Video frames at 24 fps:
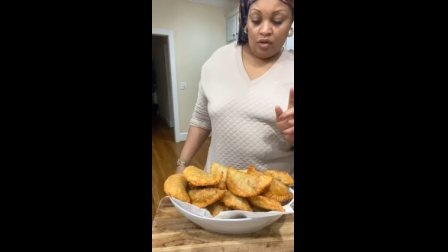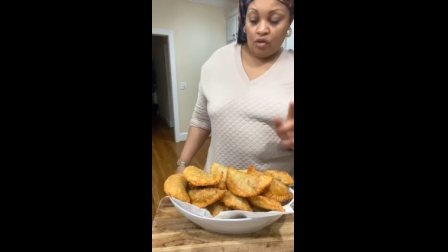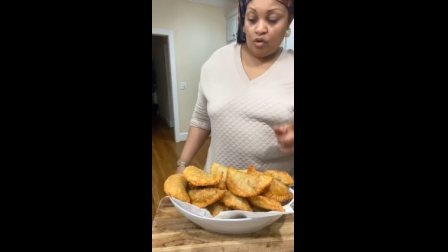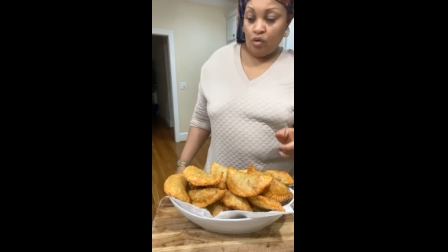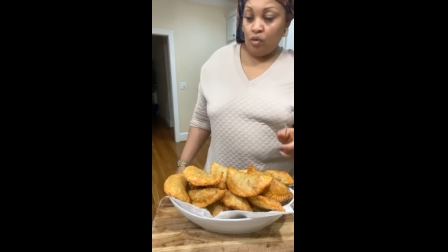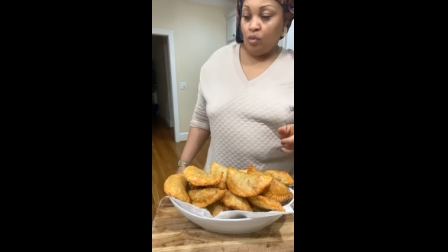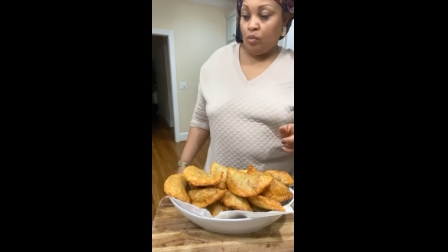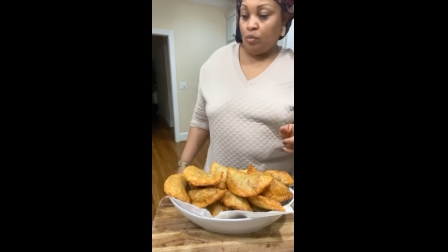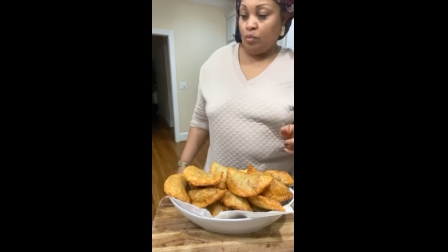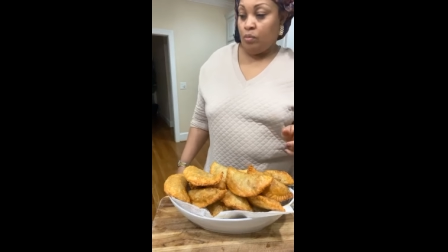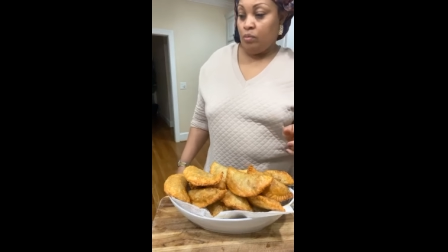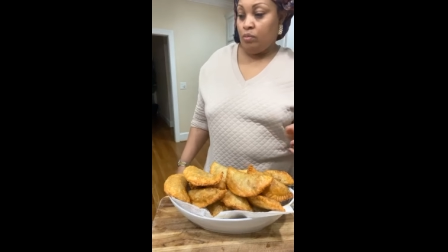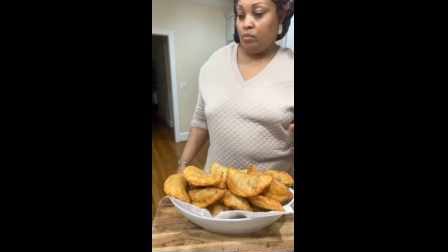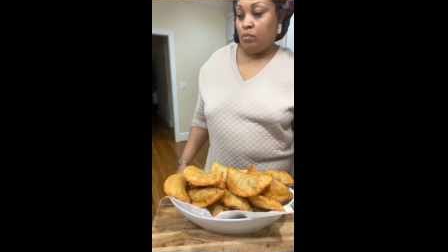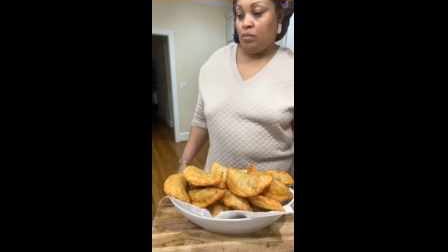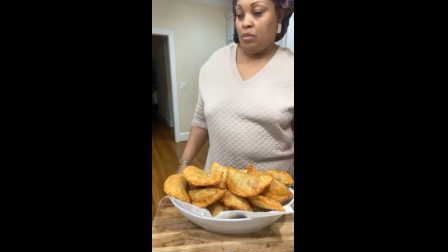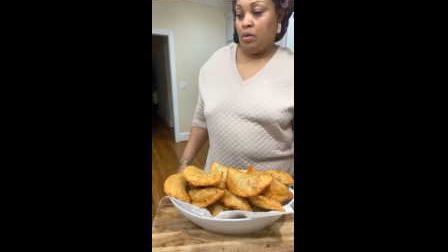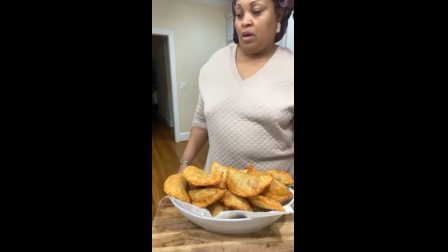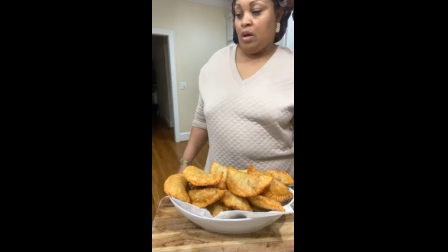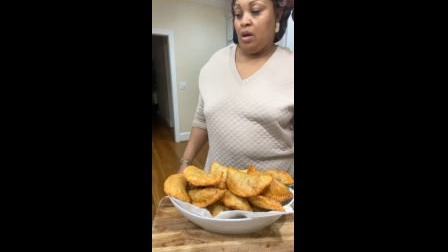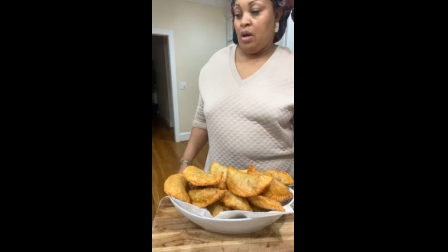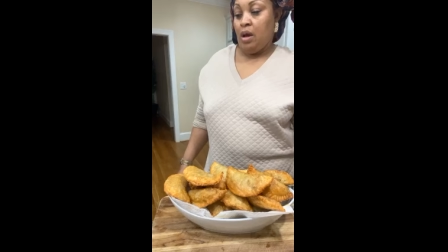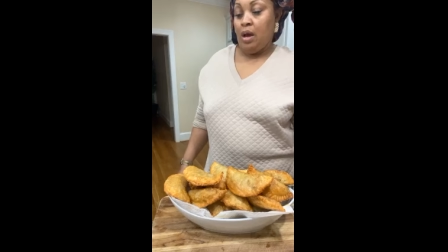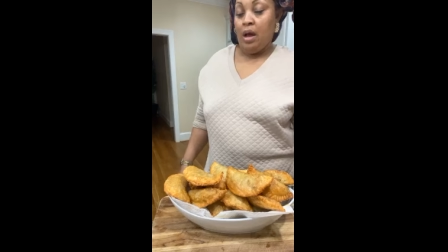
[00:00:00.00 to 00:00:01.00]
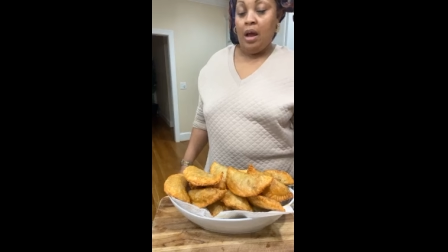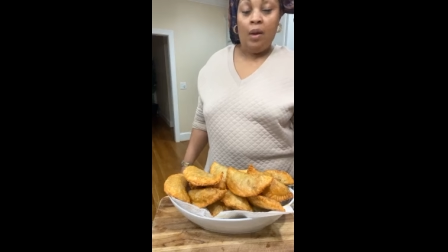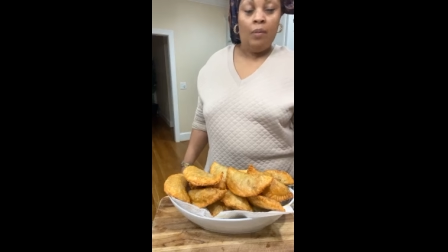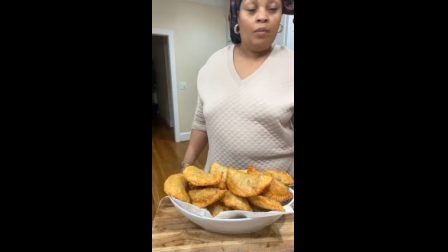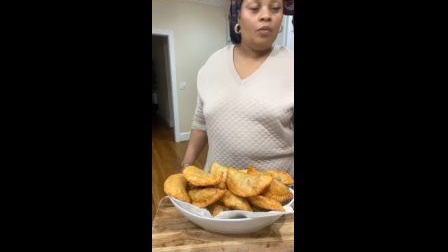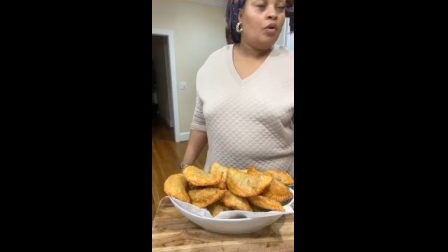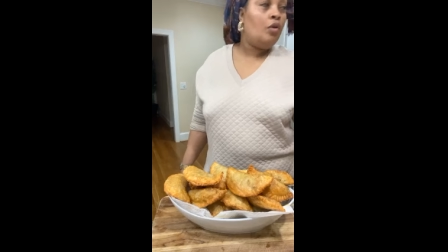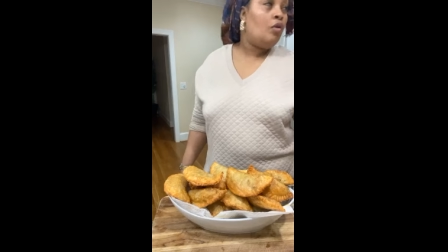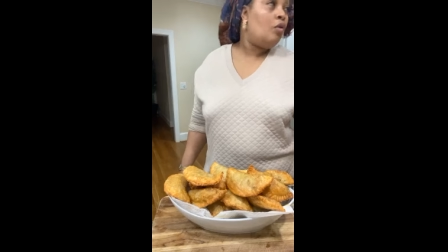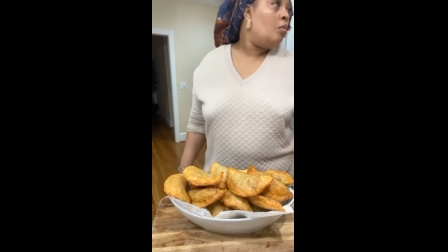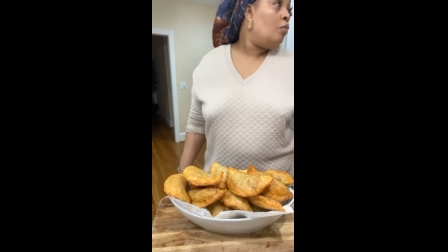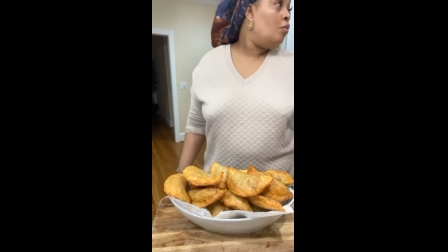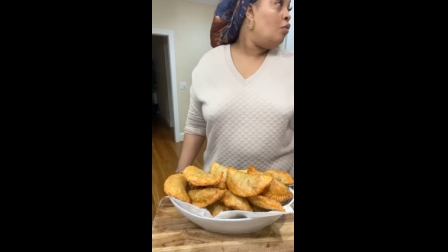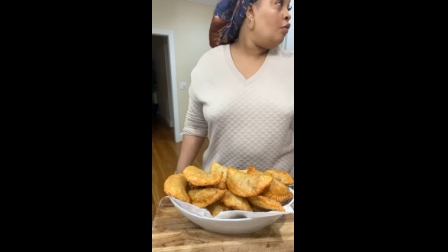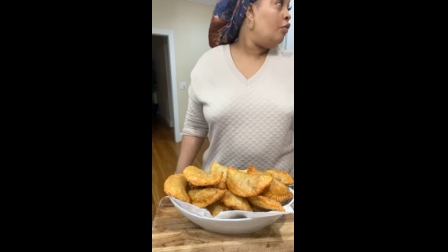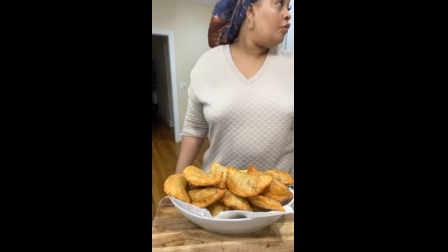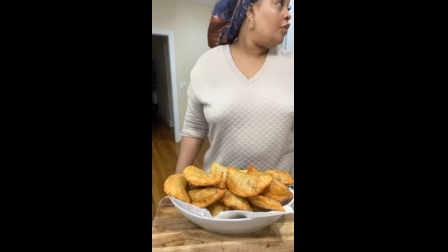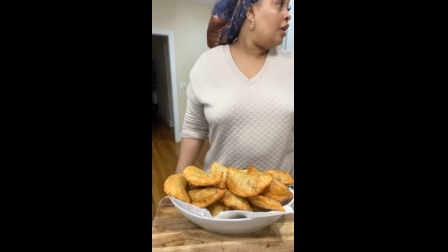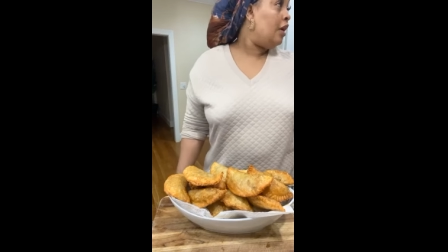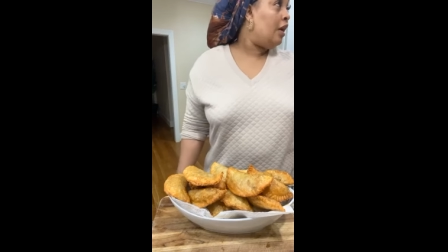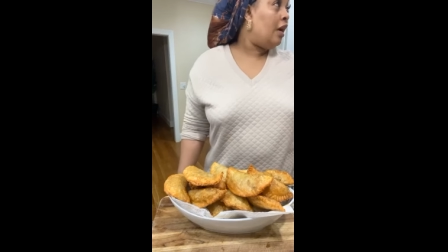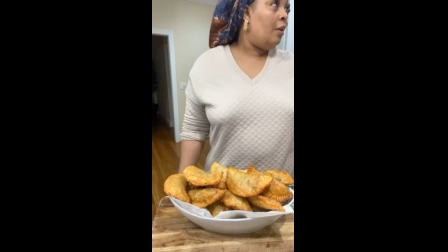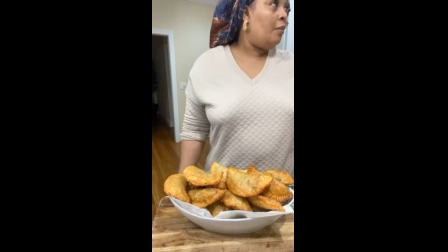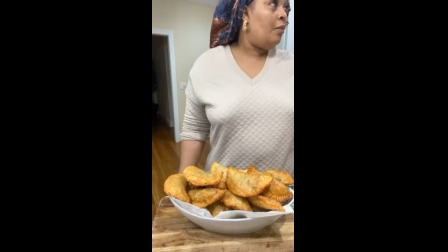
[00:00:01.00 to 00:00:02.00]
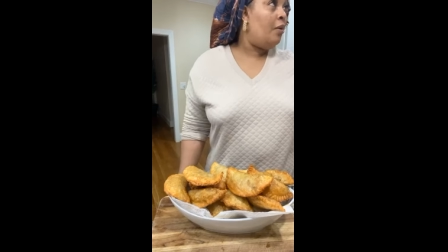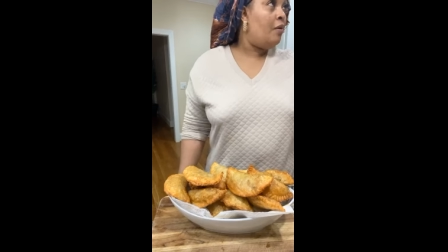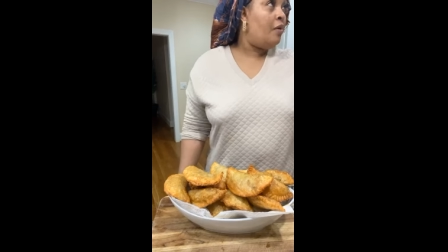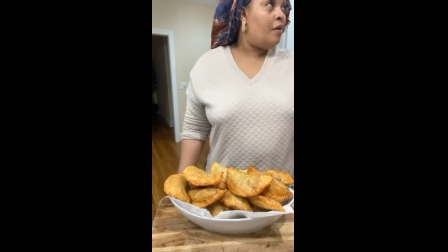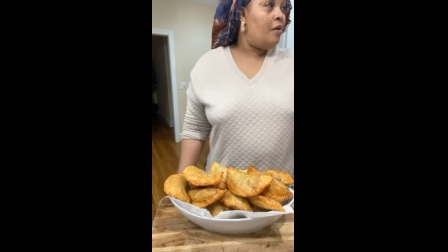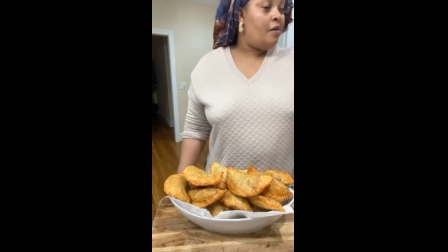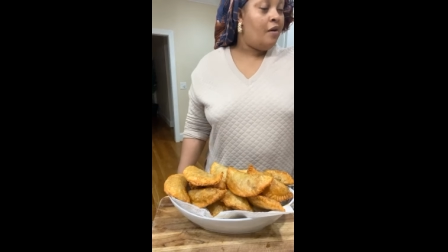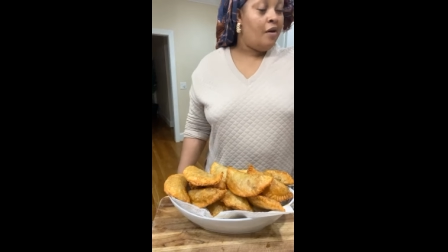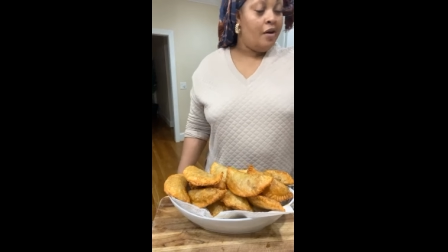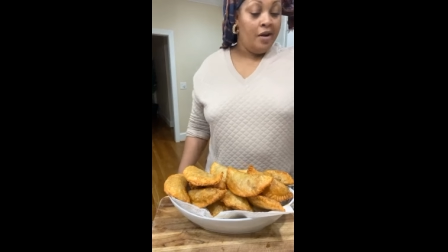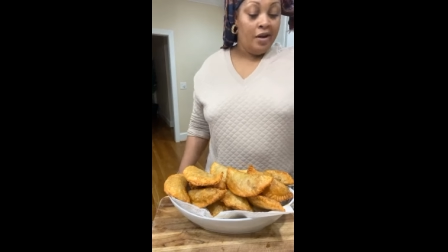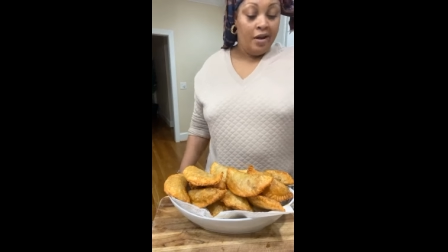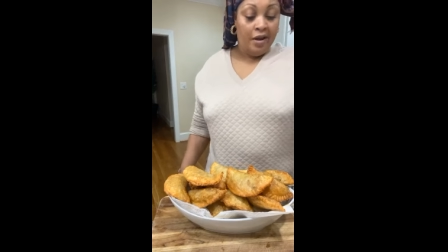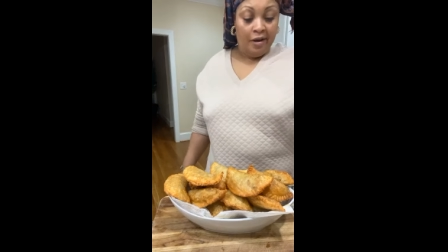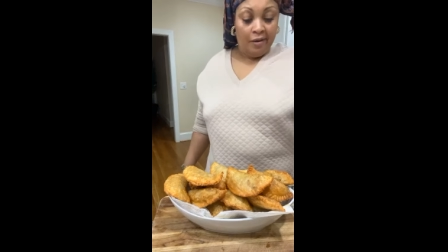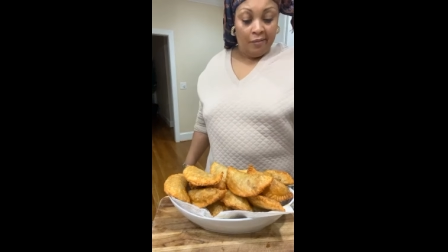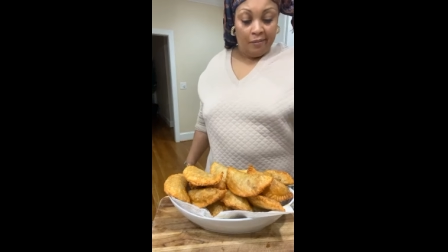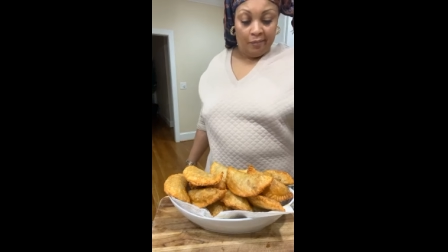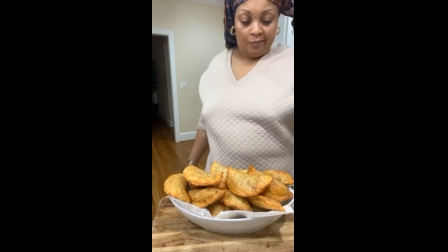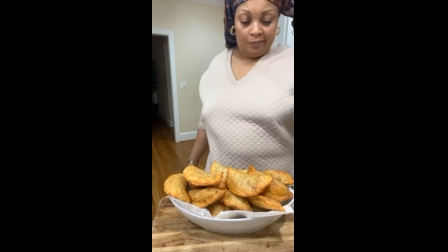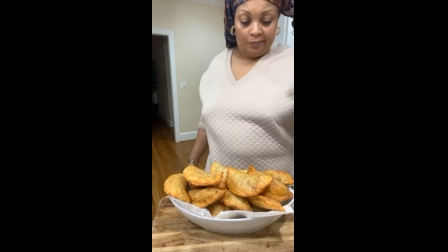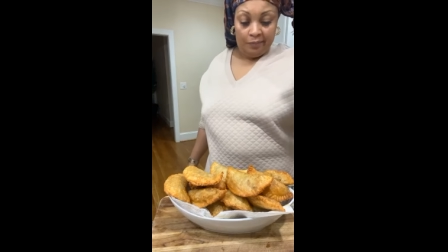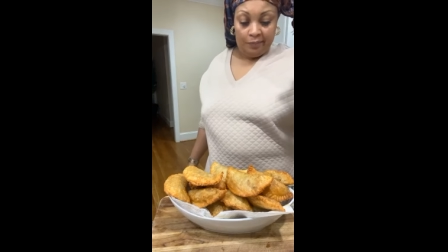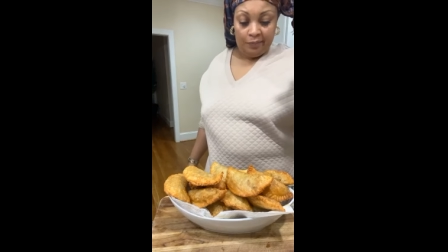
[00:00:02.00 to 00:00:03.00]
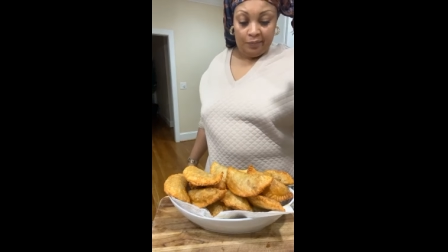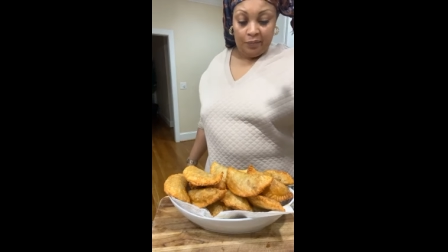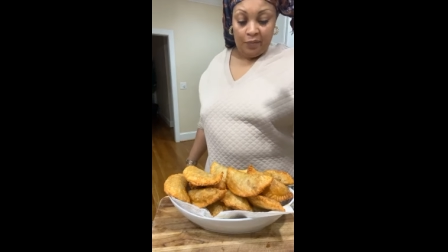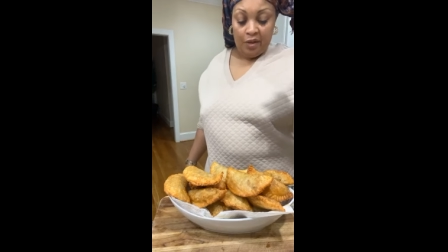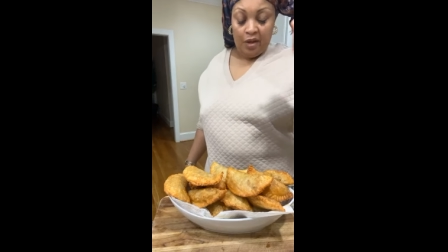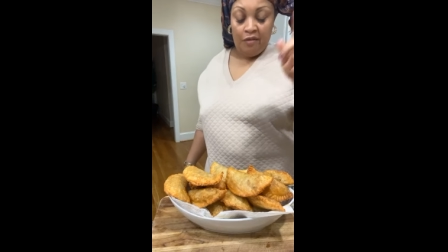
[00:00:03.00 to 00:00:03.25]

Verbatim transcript: You eat two. I'm going to move the camera right here.